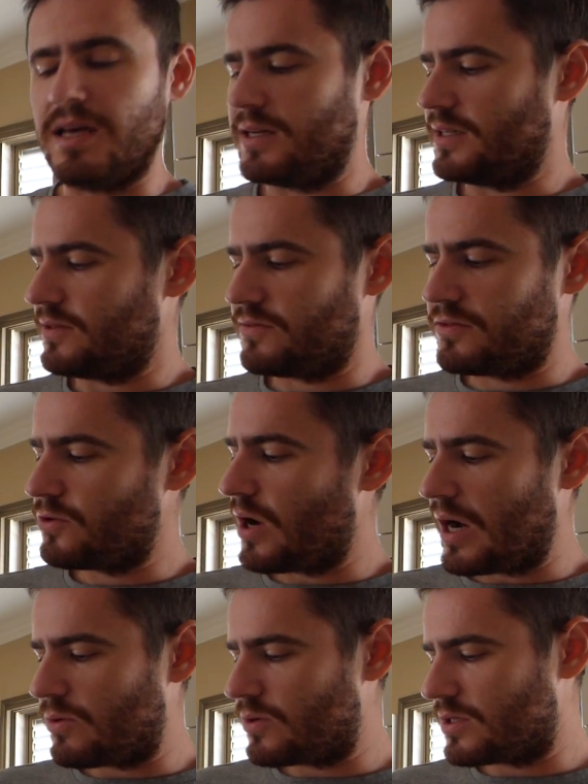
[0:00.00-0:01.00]
and in a few
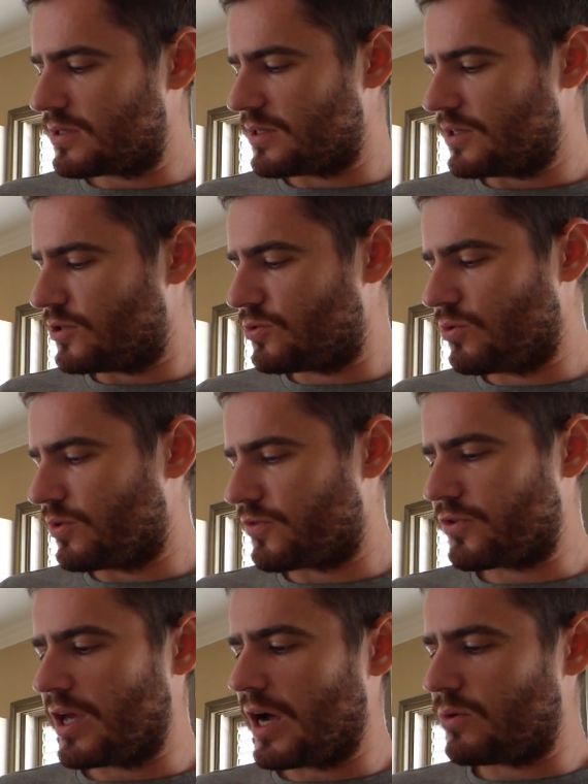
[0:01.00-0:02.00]
hours, in 2 or
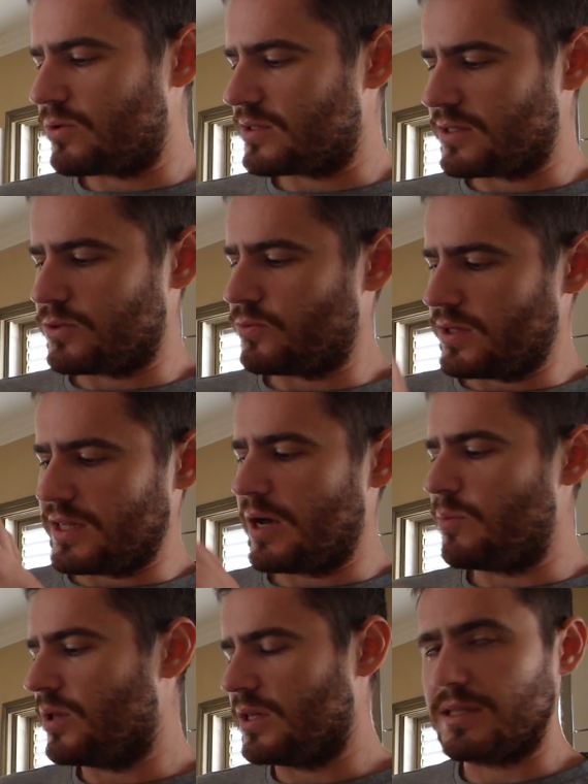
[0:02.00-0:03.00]
3 hours, it will
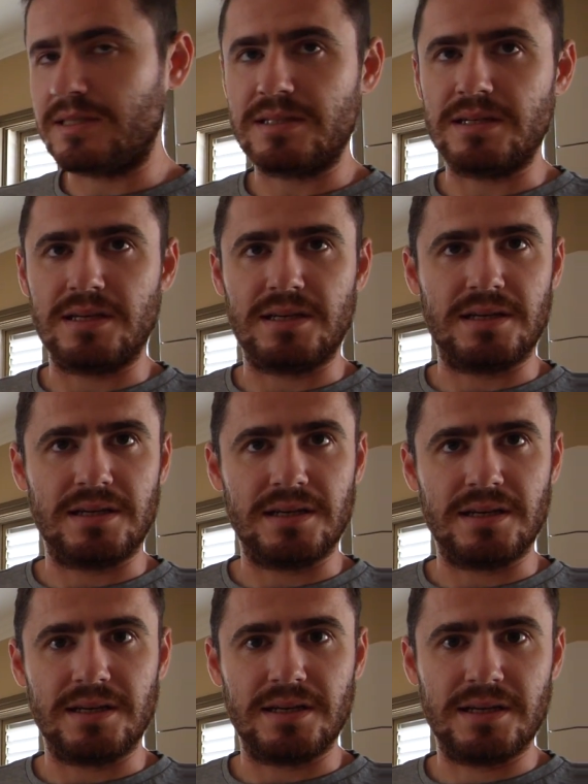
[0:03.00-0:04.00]
double its
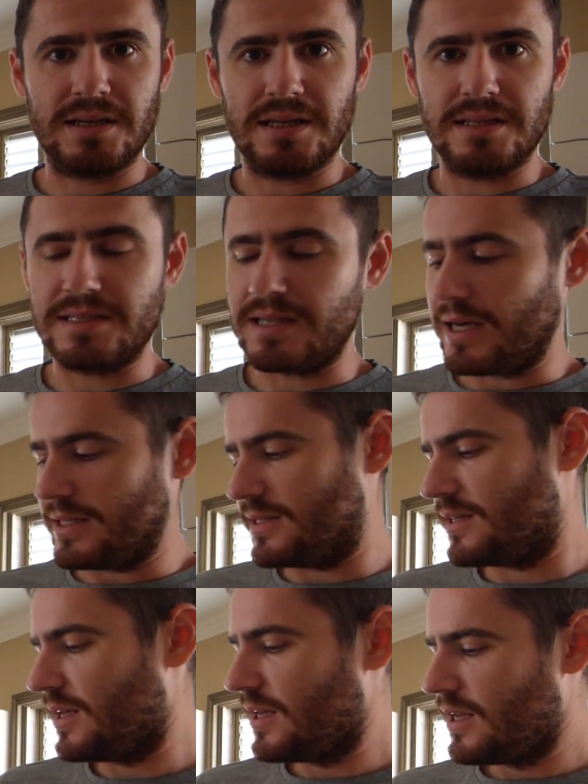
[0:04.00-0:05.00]

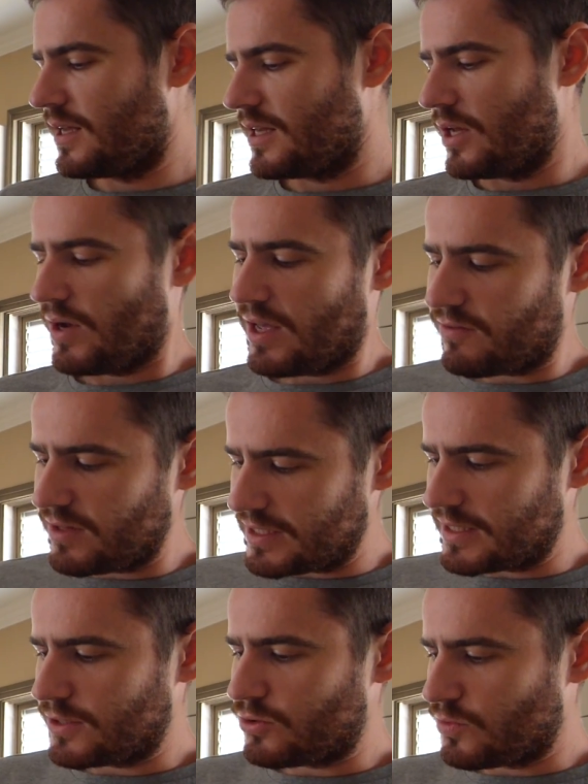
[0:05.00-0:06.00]
size. Now I have a
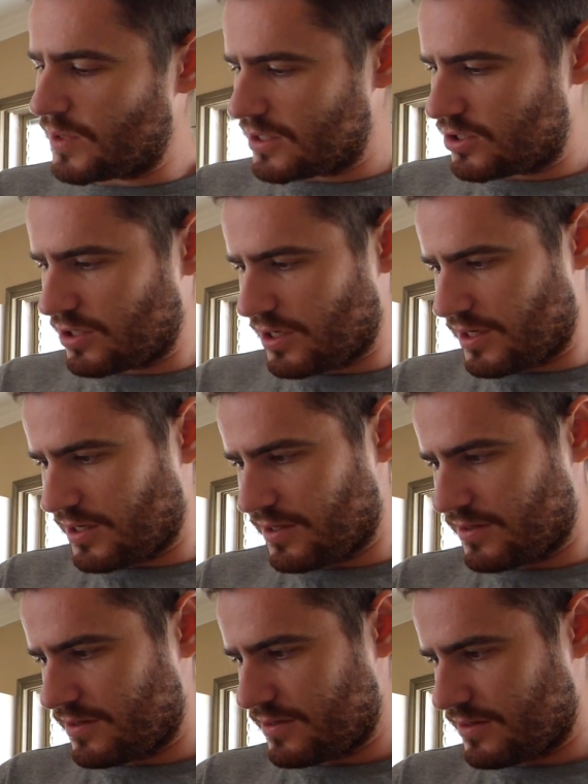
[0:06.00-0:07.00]
little too much
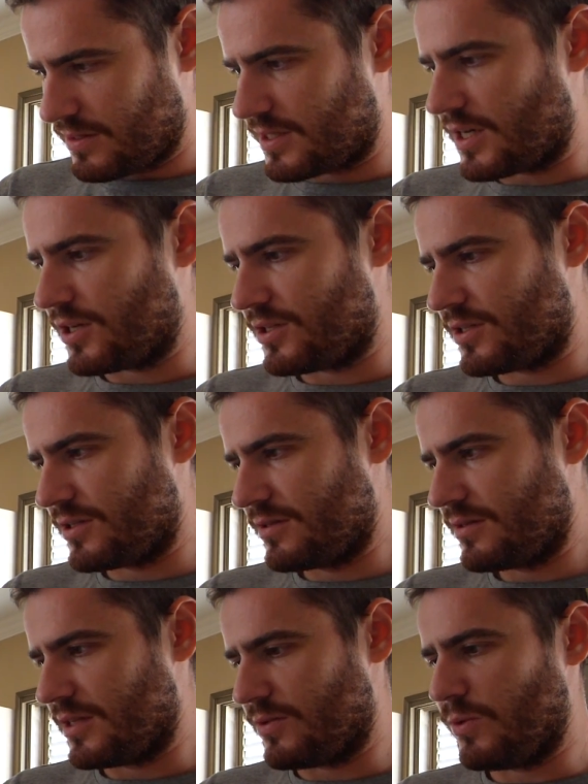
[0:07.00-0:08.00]

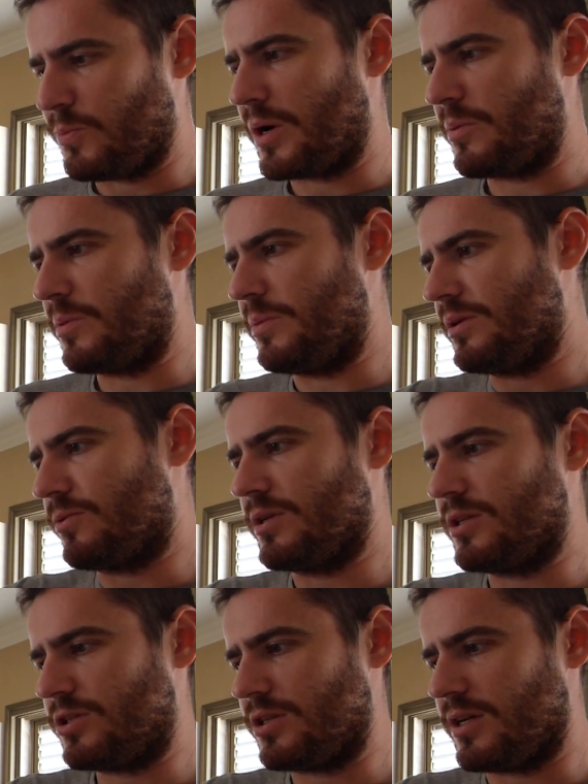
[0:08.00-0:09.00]
starter. It will probably
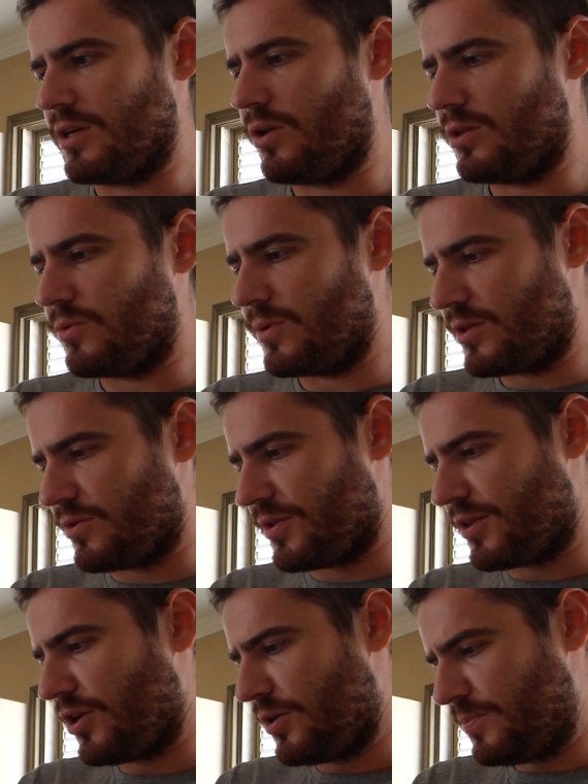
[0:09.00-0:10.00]
reach all the way to
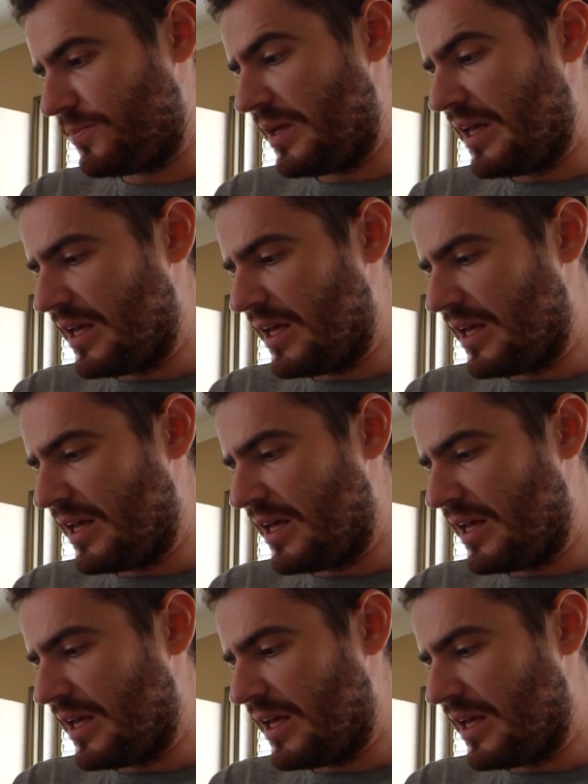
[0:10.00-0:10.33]
the top,